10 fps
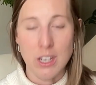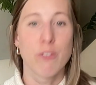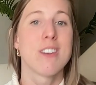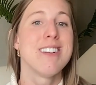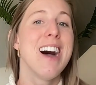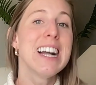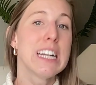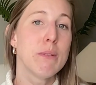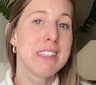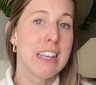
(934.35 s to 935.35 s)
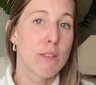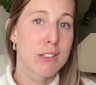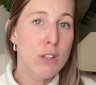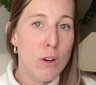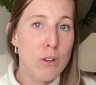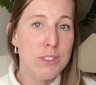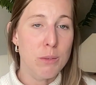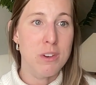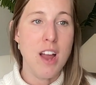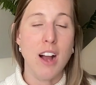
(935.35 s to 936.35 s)
And if we're not going to be seeing results,
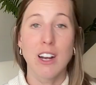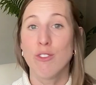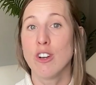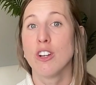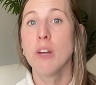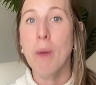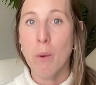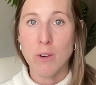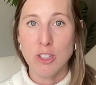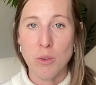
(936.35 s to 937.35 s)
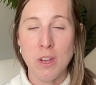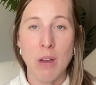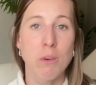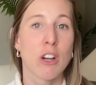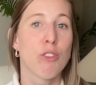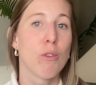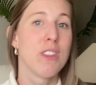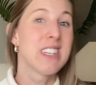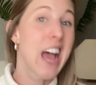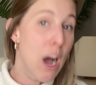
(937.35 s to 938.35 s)
then we're not going to feel good about what we're doing, and we're going to throw in
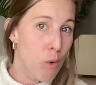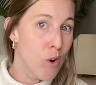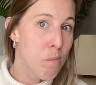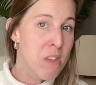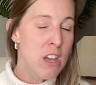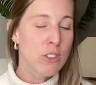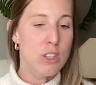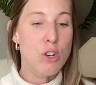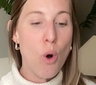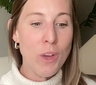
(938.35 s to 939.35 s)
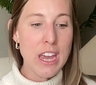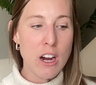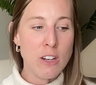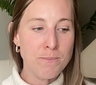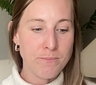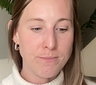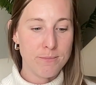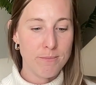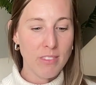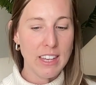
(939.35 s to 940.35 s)
the towel. So the goal here
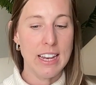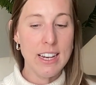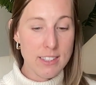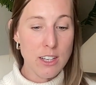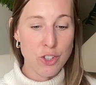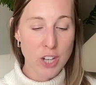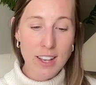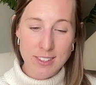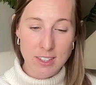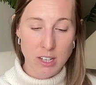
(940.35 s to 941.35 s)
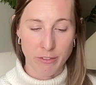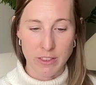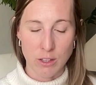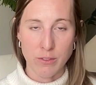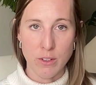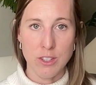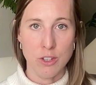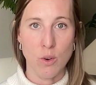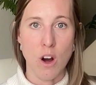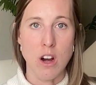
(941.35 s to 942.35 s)
isn't just to fit those foods
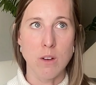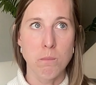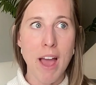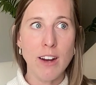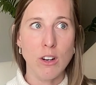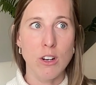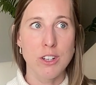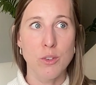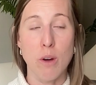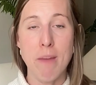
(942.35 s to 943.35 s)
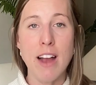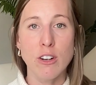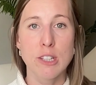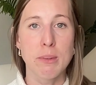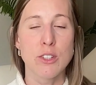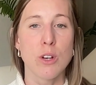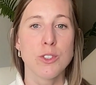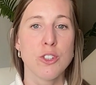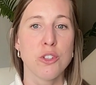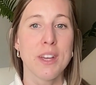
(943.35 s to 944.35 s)
into our macros, but it's
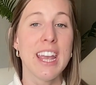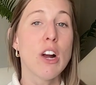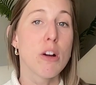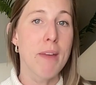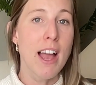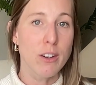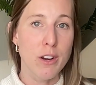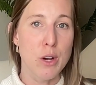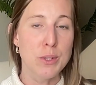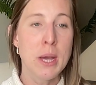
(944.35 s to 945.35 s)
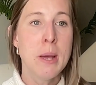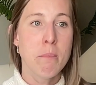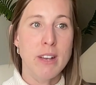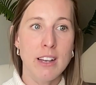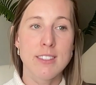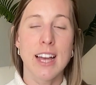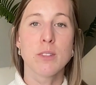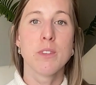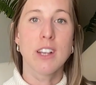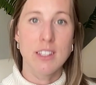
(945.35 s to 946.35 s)
also to hit our macros, because
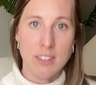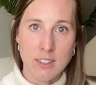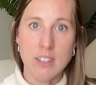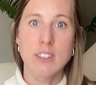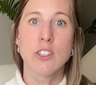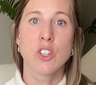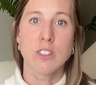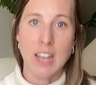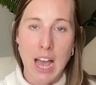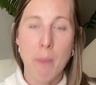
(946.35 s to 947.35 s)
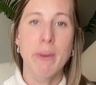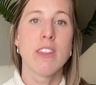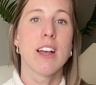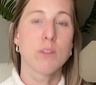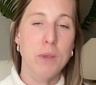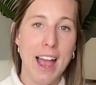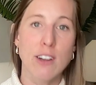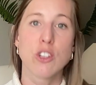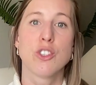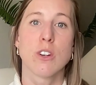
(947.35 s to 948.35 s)
that's when the consistency starts to happen, and that's when we
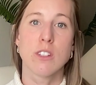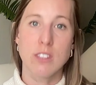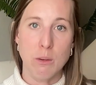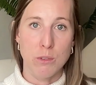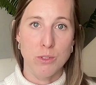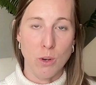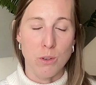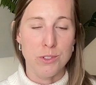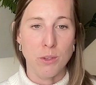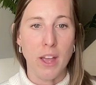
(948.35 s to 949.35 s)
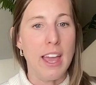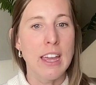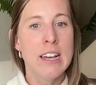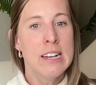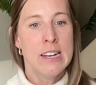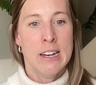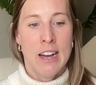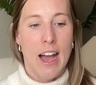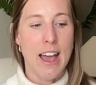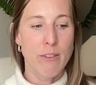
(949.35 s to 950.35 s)
actually start to see results. Okay.
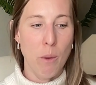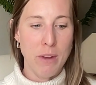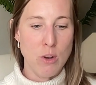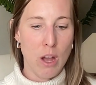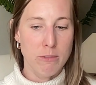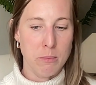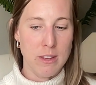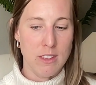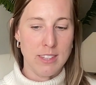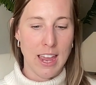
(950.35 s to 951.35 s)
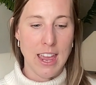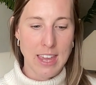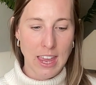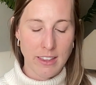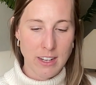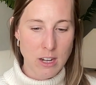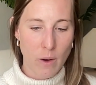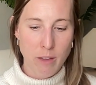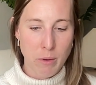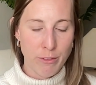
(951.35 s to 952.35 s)
I have women who come to me and they say, hey, Caitlin,
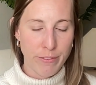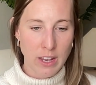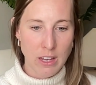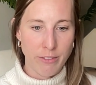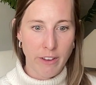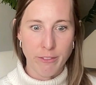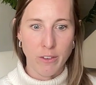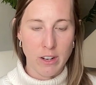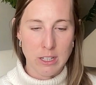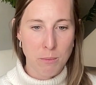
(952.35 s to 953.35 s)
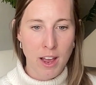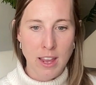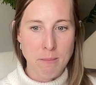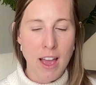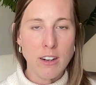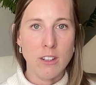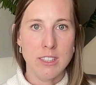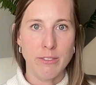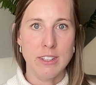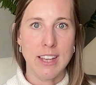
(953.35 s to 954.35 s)
I've been fitting fun food into my macros
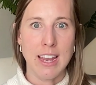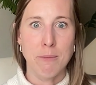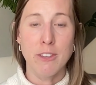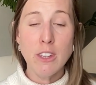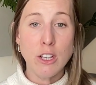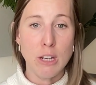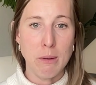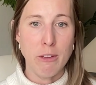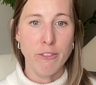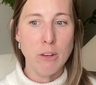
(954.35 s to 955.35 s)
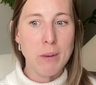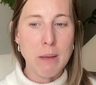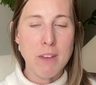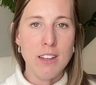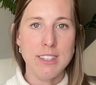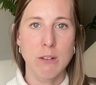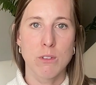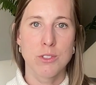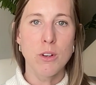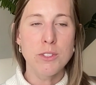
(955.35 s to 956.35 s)
every day. I'm feeling good about my food, but I'm not seeing
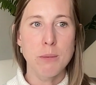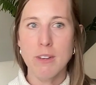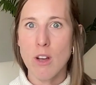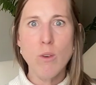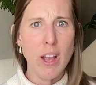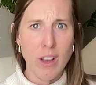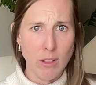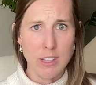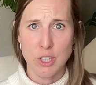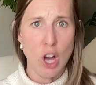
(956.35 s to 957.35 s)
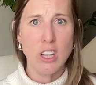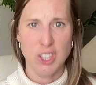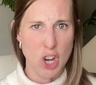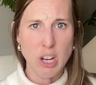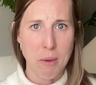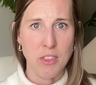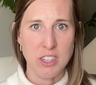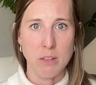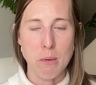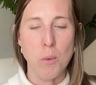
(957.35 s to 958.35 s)
results. And I'm like, okay, let's talk about this
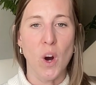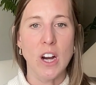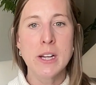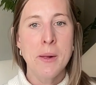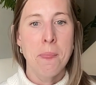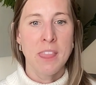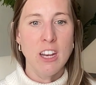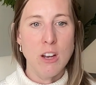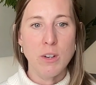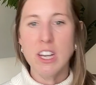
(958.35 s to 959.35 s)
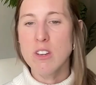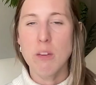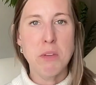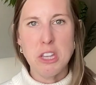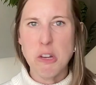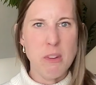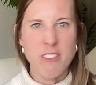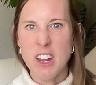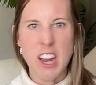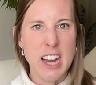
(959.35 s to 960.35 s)
a little bit more. Can you give me a little bit of
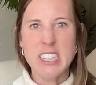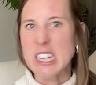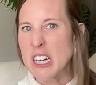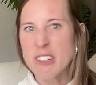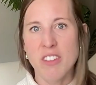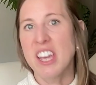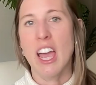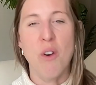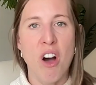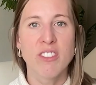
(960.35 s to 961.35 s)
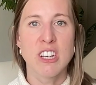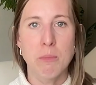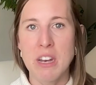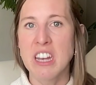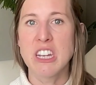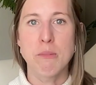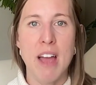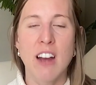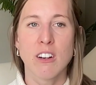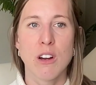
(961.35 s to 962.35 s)
an idea of how often you've been hitting your
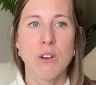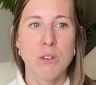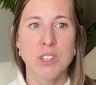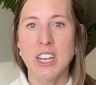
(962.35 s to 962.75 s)
macros?